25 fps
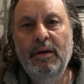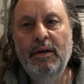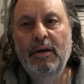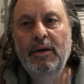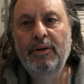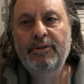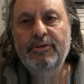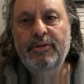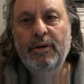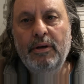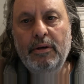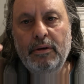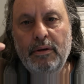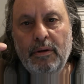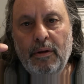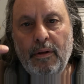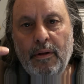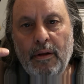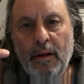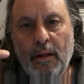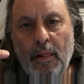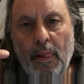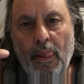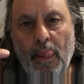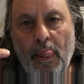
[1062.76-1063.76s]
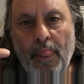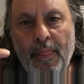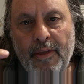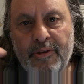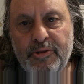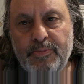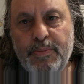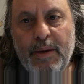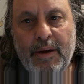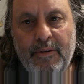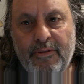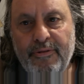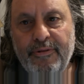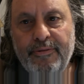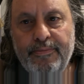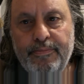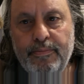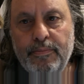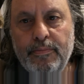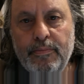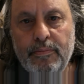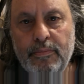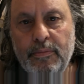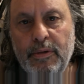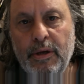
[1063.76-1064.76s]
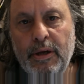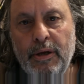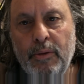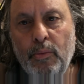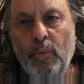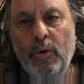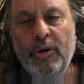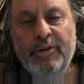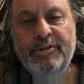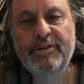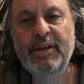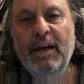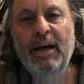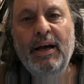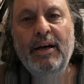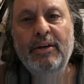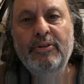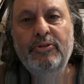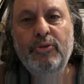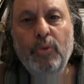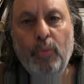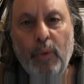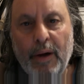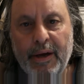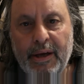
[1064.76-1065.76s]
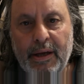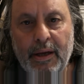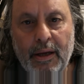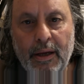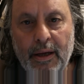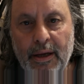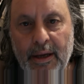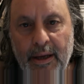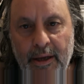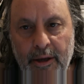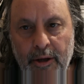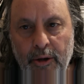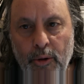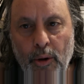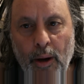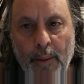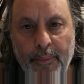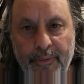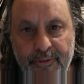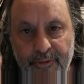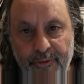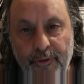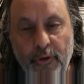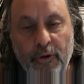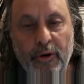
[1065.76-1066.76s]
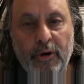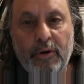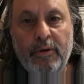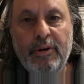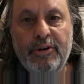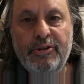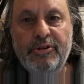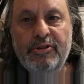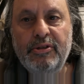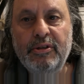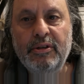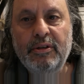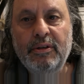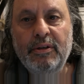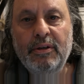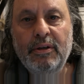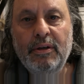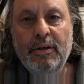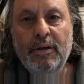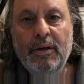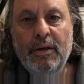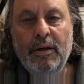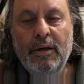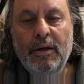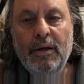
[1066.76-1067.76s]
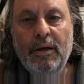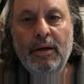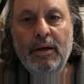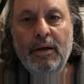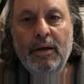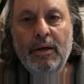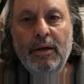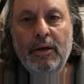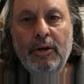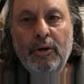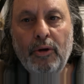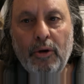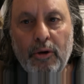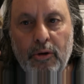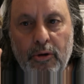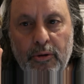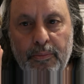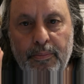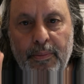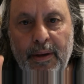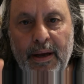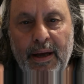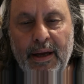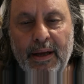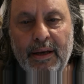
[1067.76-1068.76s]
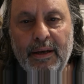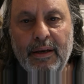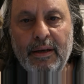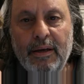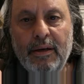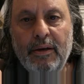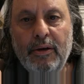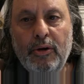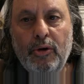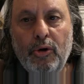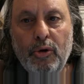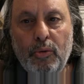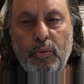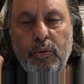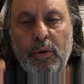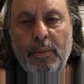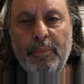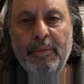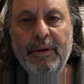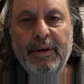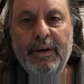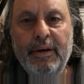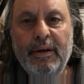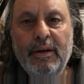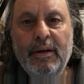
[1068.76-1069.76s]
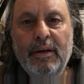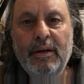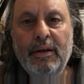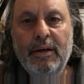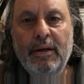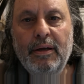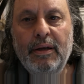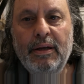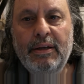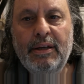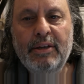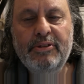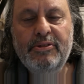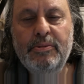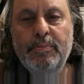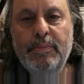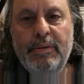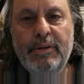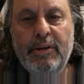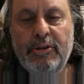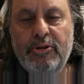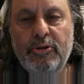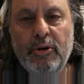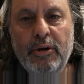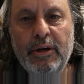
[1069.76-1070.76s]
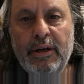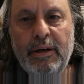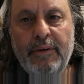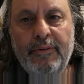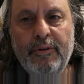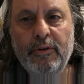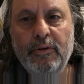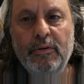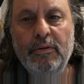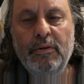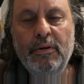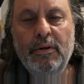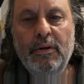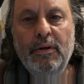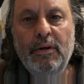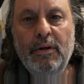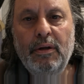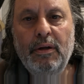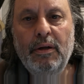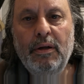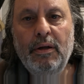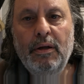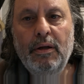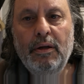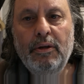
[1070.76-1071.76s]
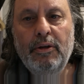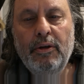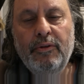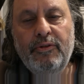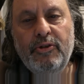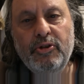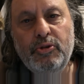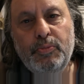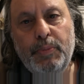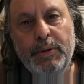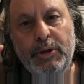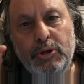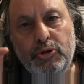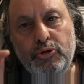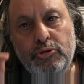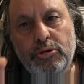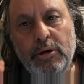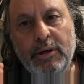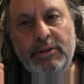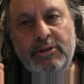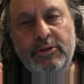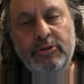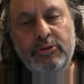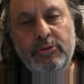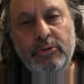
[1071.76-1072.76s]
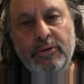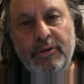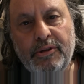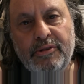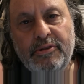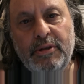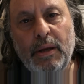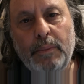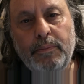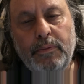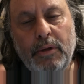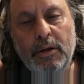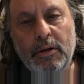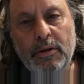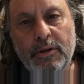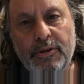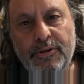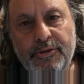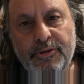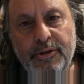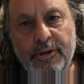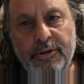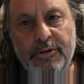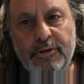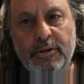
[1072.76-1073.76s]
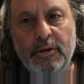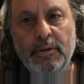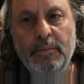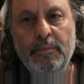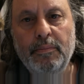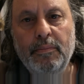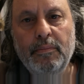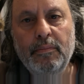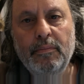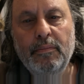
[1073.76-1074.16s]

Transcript: So this man works hard to wake you up. If you're a Christian, you're a good man, good woman. It doesn't mean that you're evil. You've just been tricked into accepting the system.